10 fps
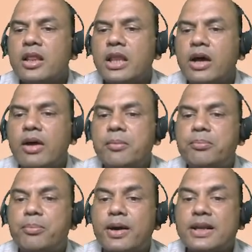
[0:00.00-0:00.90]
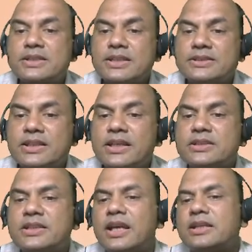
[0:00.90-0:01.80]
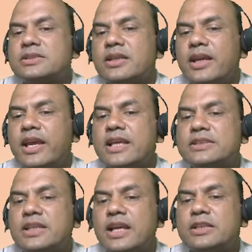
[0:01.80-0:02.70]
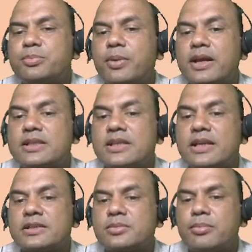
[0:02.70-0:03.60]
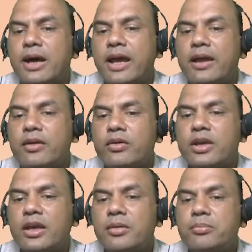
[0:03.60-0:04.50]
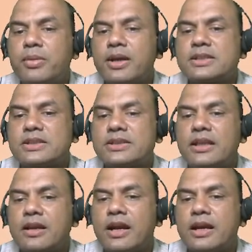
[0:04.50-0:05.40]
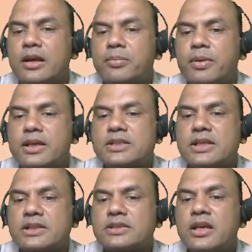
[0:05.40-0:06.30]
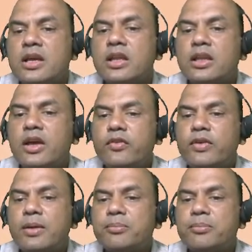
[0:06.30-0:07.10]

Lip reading: Now I am purchasing his debts. is debts purchased by, okay, purchase, I'll write it, purchase. Now if I am